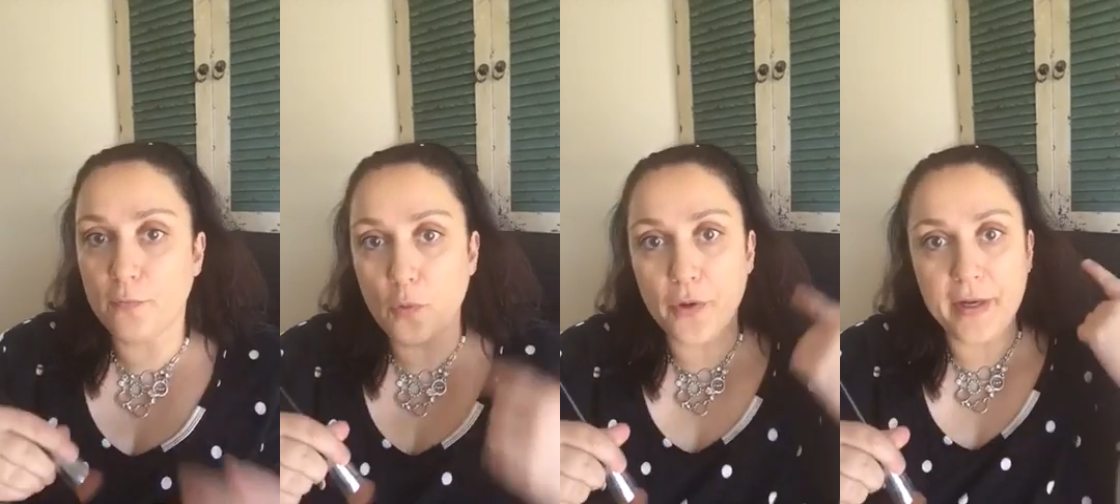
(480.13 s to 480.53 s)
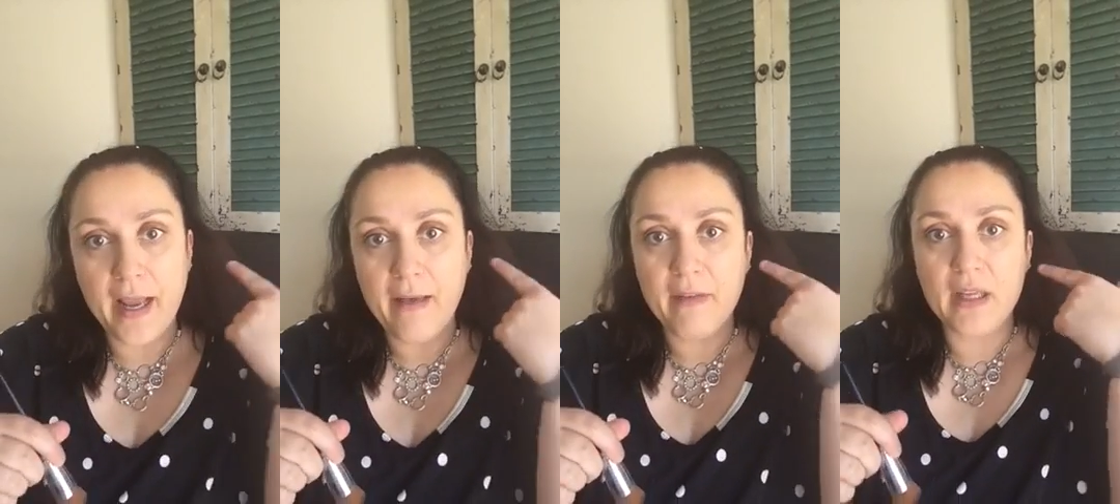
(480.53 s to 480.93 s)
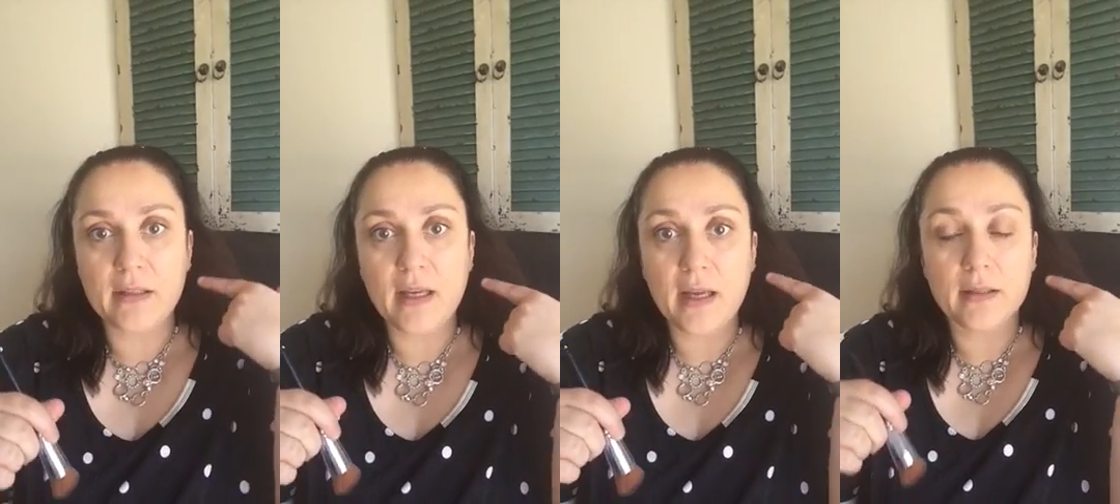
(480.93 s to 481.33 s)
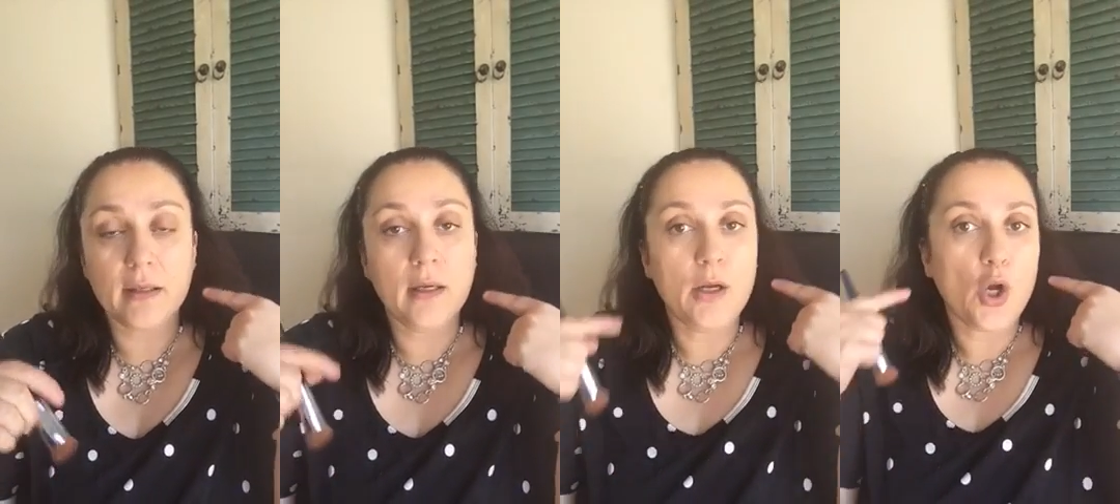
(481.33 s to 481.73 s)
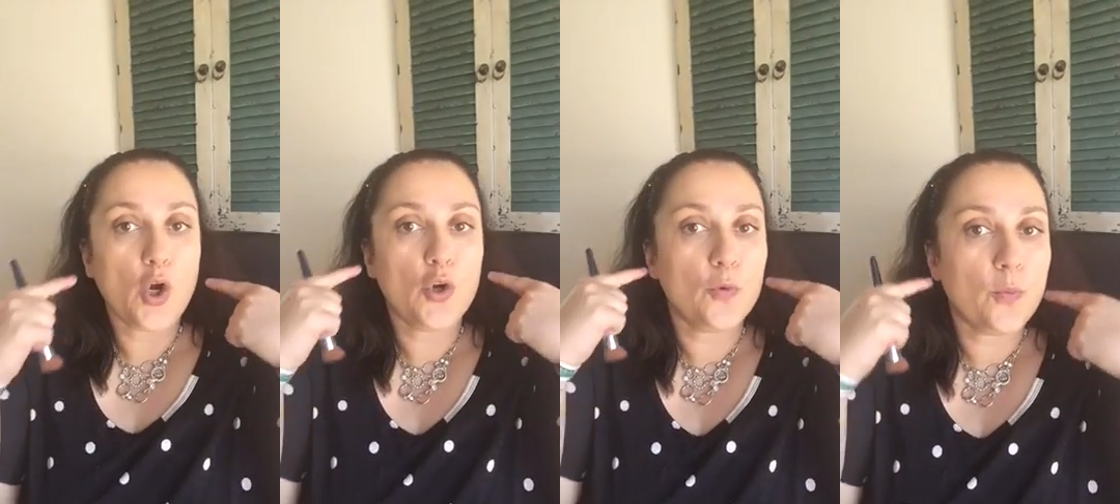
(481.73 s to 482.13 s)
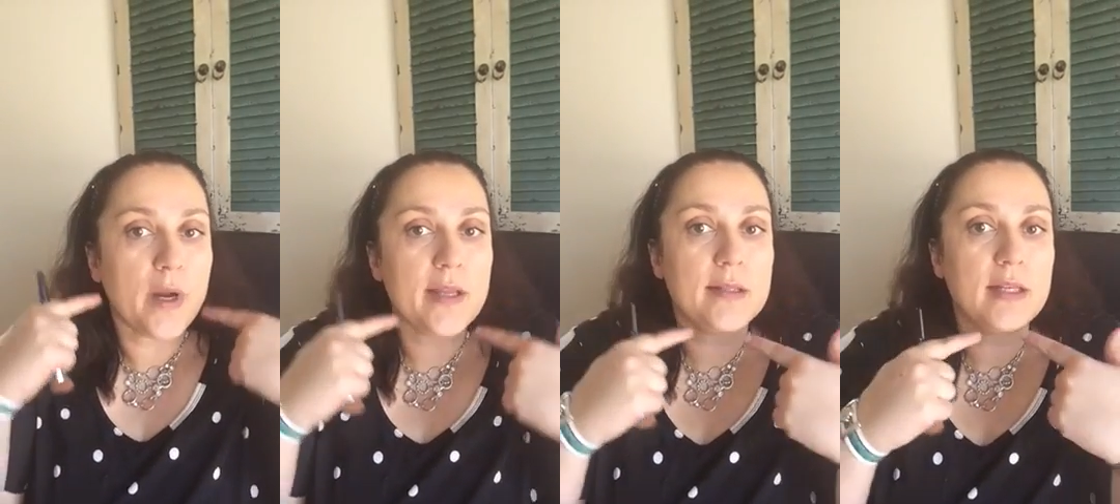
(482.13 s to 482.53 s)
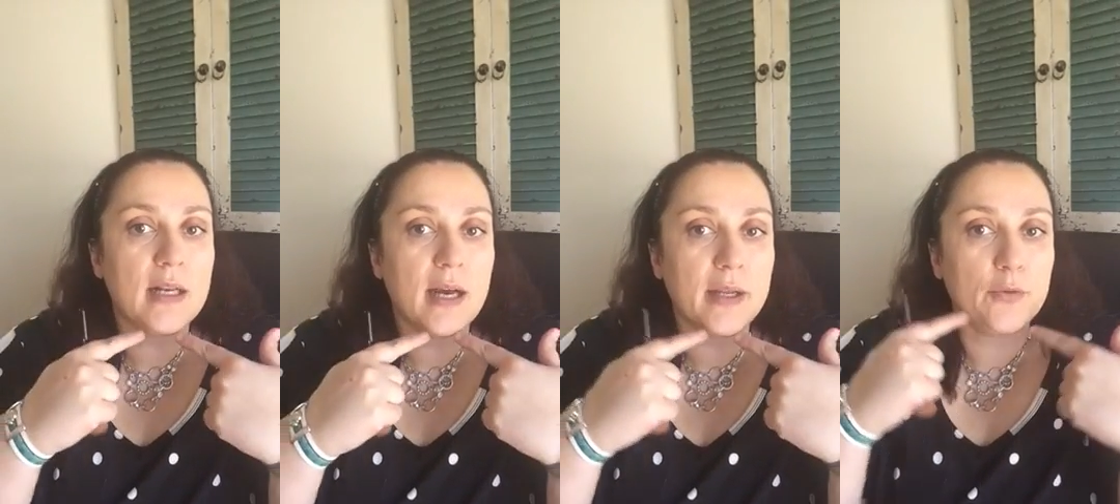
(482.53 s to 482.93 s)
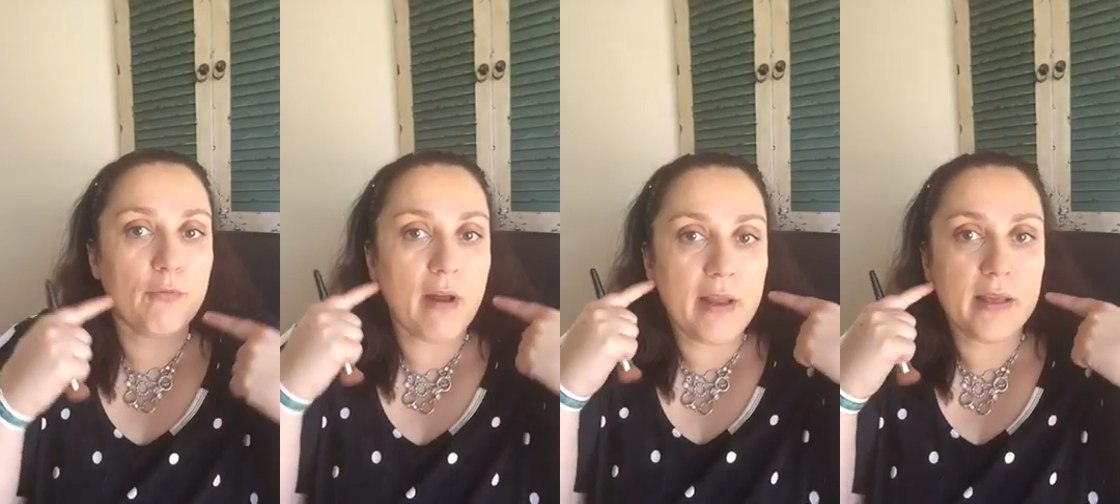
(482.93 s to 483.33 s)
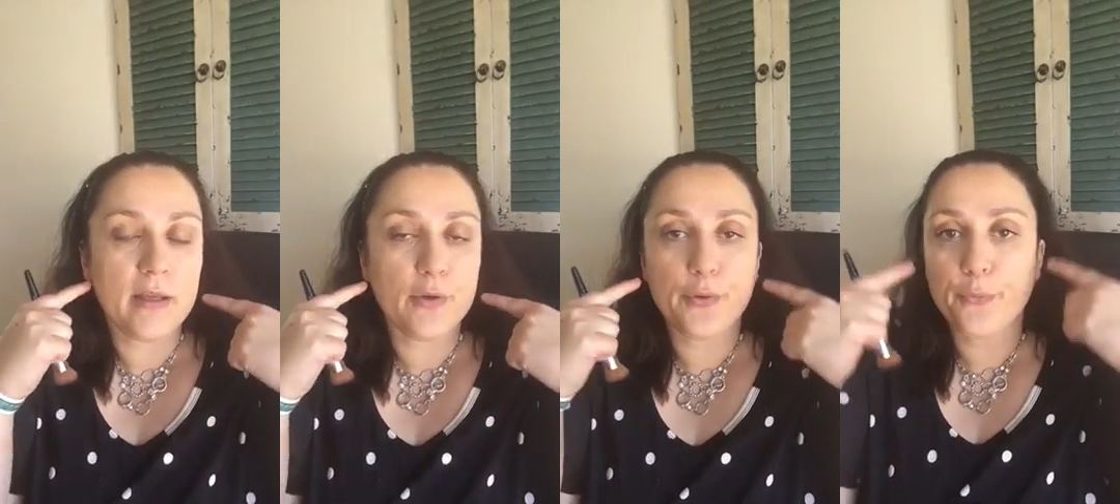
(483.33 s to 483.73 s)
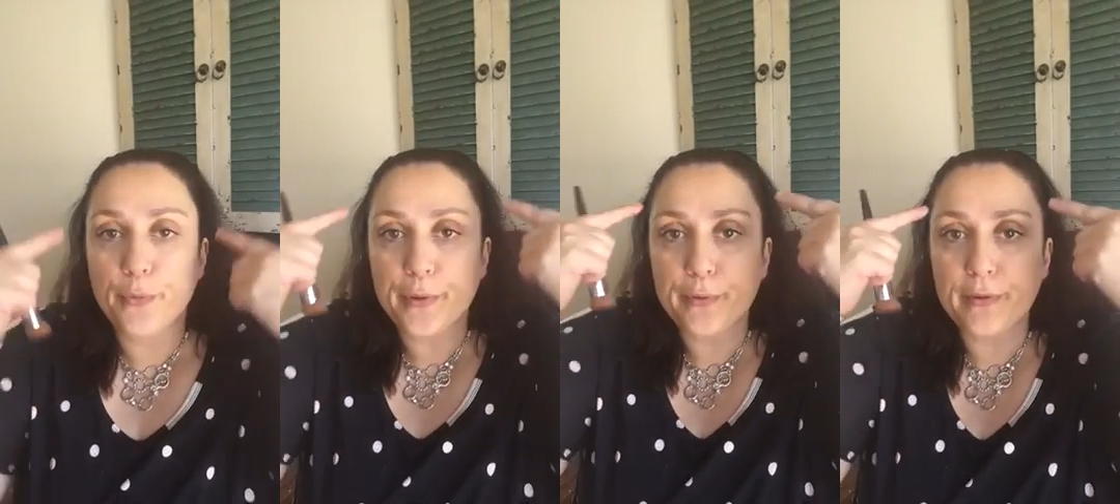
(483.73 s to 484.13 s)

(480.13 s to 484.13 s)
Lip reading: avoid having that crazy line right here where,